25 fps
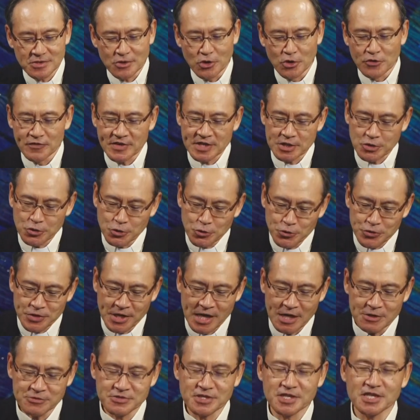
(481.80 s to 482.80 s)
over
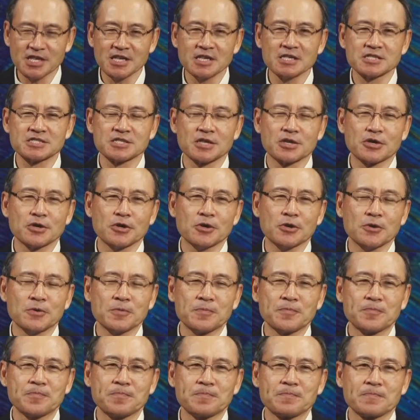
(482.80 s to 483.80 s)
2,000 years ago,
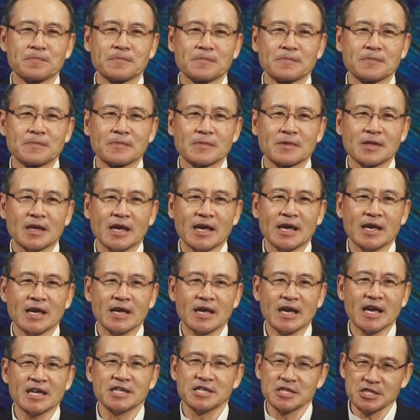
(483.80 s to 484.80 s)

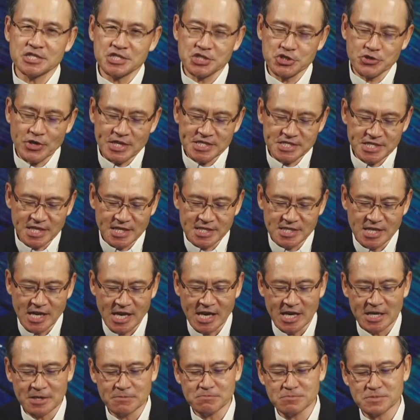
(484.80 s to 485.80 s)
and distressing
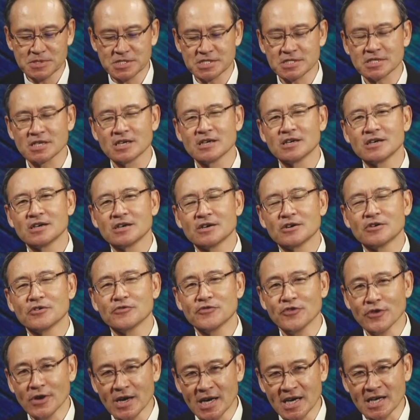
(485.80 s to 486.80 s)
times
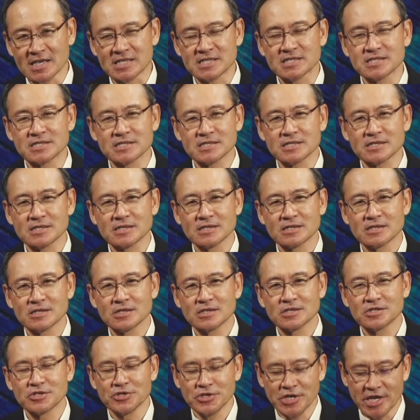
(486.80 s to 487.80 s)
for us
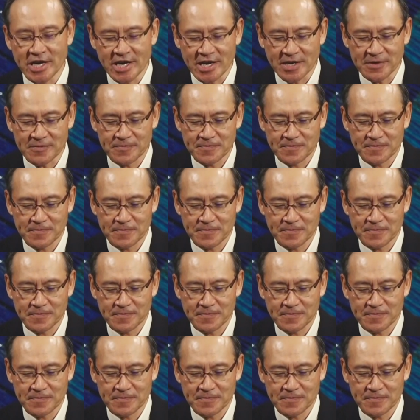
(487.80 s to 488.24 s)
today.